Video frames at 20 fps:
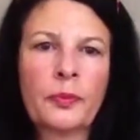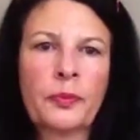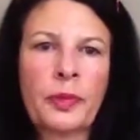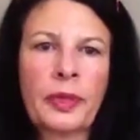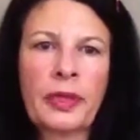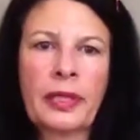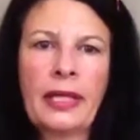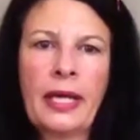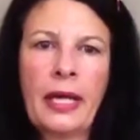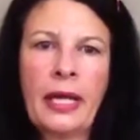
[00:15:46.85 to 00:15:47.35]

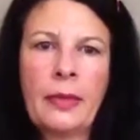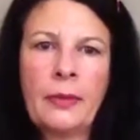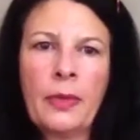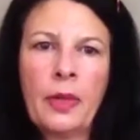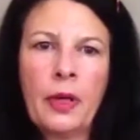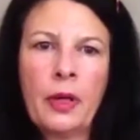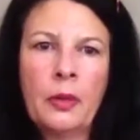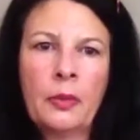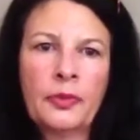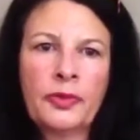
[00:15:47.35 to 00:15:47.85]
but it came
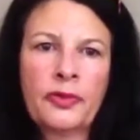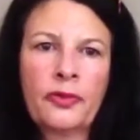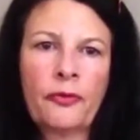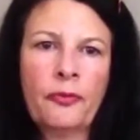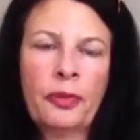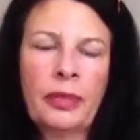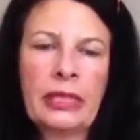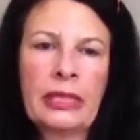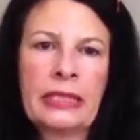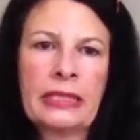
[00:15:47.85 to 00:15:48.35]
up sort of
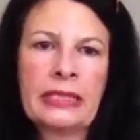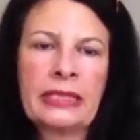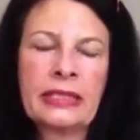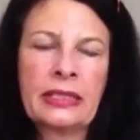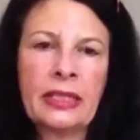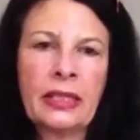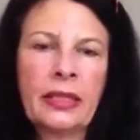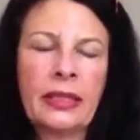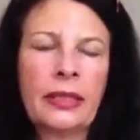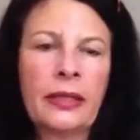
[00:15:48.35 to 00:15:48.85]
pleated
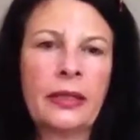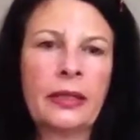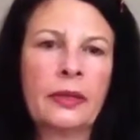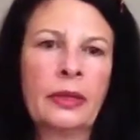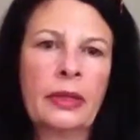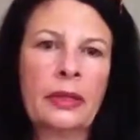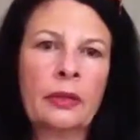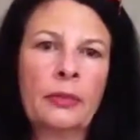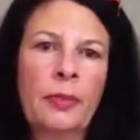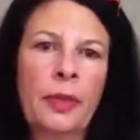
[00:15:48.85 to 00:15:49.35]
here,
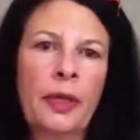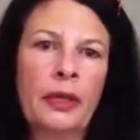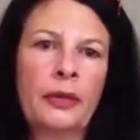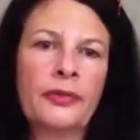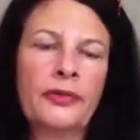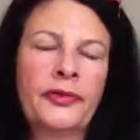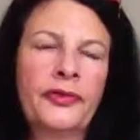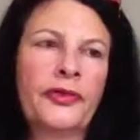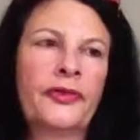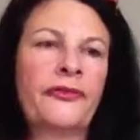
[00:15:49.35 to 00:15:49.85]
little
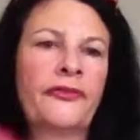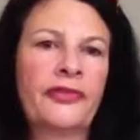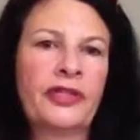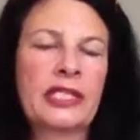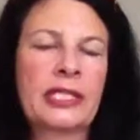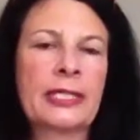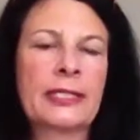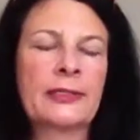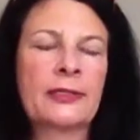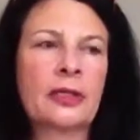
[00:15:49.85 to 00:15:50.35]
buttons,
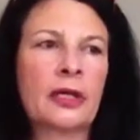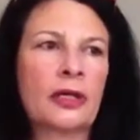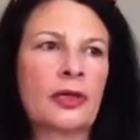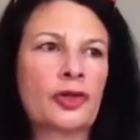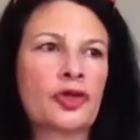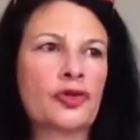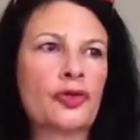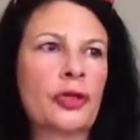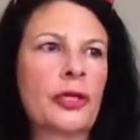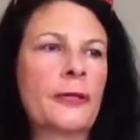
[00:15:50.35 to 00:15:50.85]
fitted like a
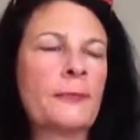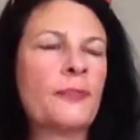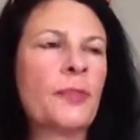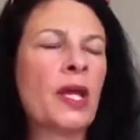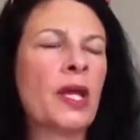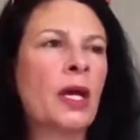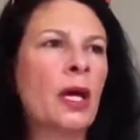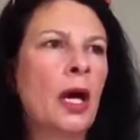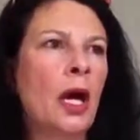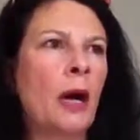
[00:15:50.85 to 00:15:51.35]
dream.
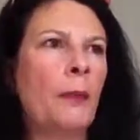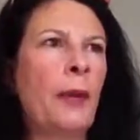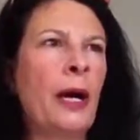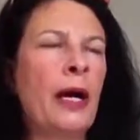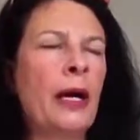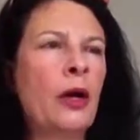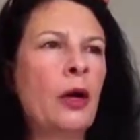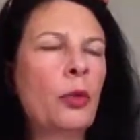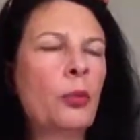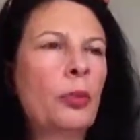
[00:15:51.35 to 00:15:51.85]
A
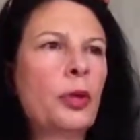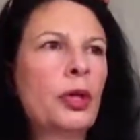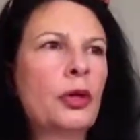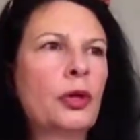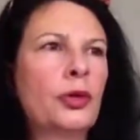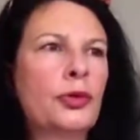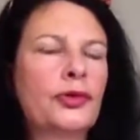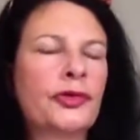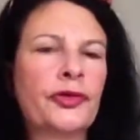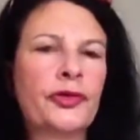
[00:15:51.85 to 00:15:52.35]
pale
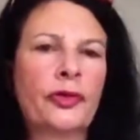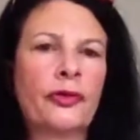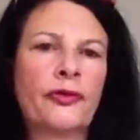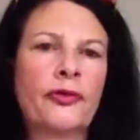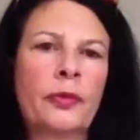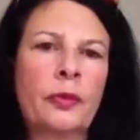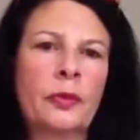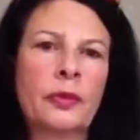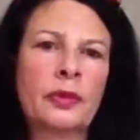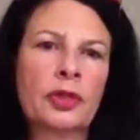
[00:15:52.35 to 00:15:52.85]
blue sort
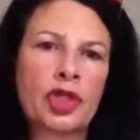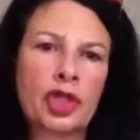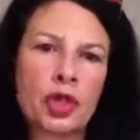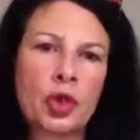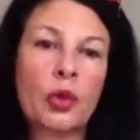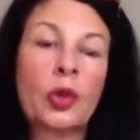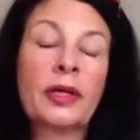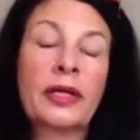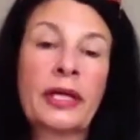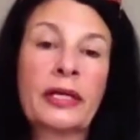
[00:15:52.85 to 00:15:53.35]
of
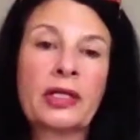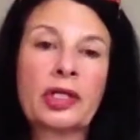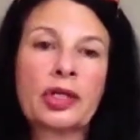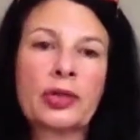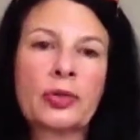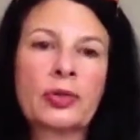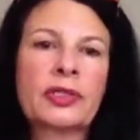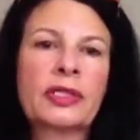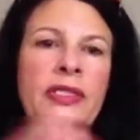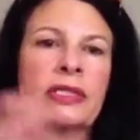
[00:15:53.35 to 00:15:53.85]
short
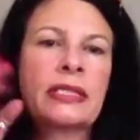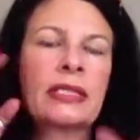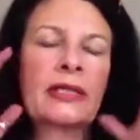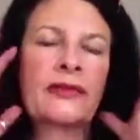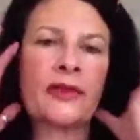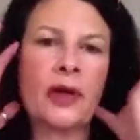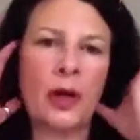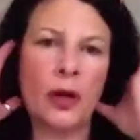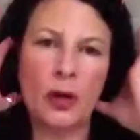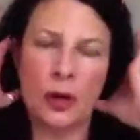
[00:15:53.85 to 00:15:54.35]

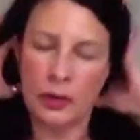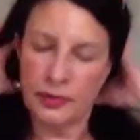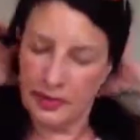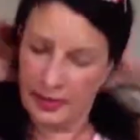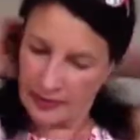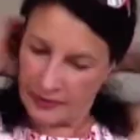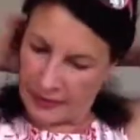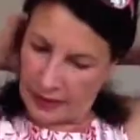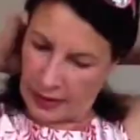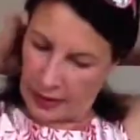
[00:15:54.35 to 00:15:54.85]
sleeve
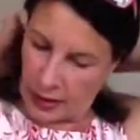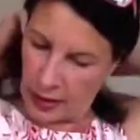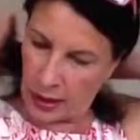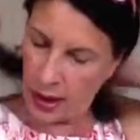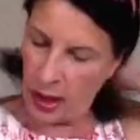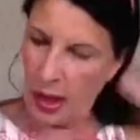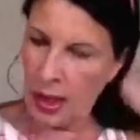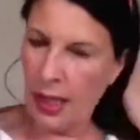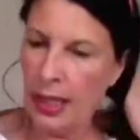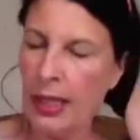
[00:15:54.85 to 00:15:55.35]
cardi thing,
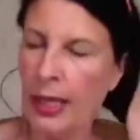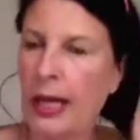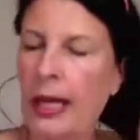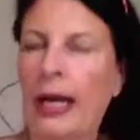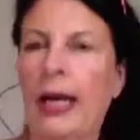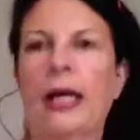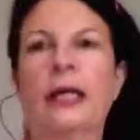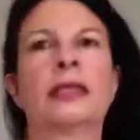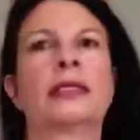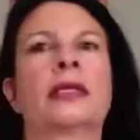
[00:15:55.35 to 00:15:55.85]

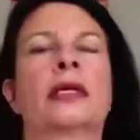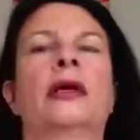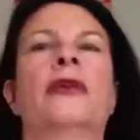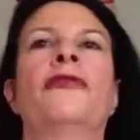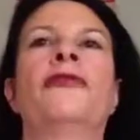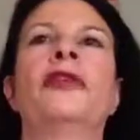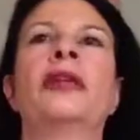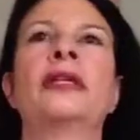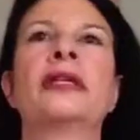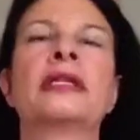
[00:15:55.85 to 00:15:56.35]
and a
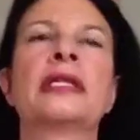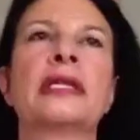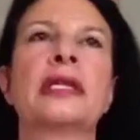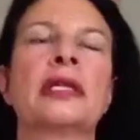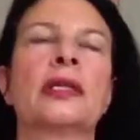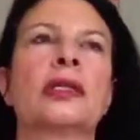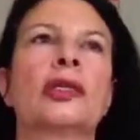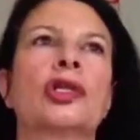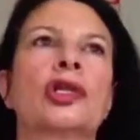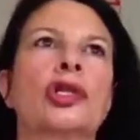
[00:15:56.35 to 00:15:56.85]

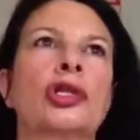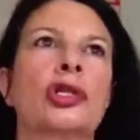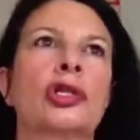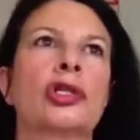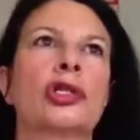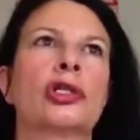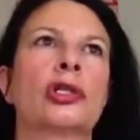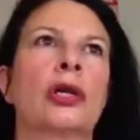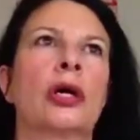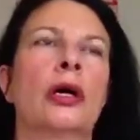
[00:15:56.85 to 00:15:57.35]

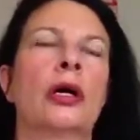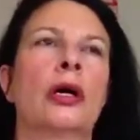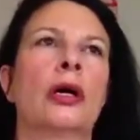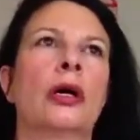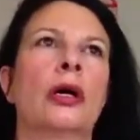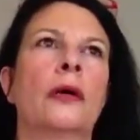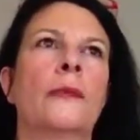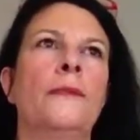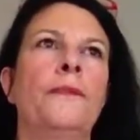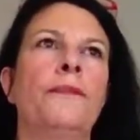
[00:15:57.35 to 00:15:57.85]
vintage
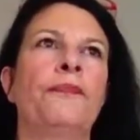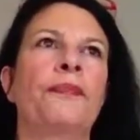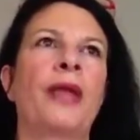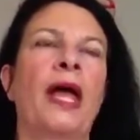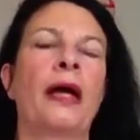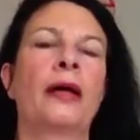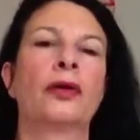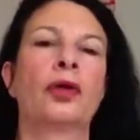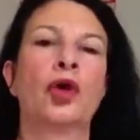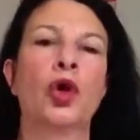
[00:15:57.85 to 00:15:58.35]

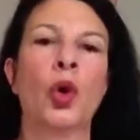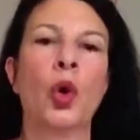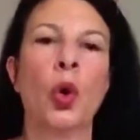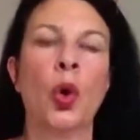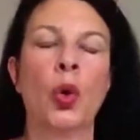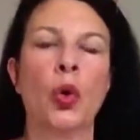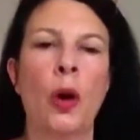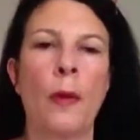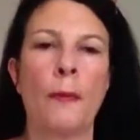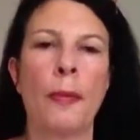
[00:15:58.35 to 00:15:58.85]

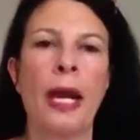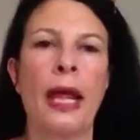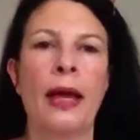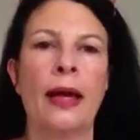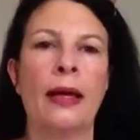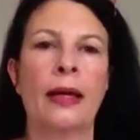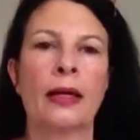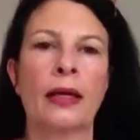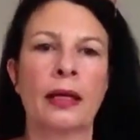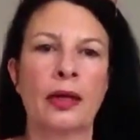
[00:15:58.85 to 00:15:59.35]
Angora
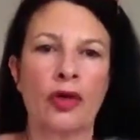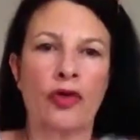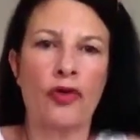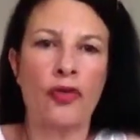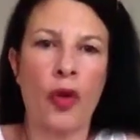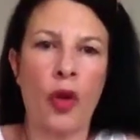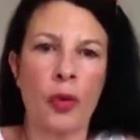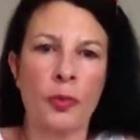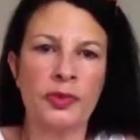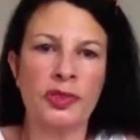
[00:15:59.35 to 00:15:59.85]
black
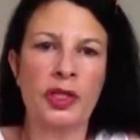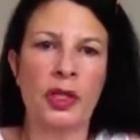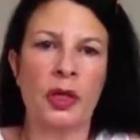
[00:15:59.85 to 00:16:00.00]
cropped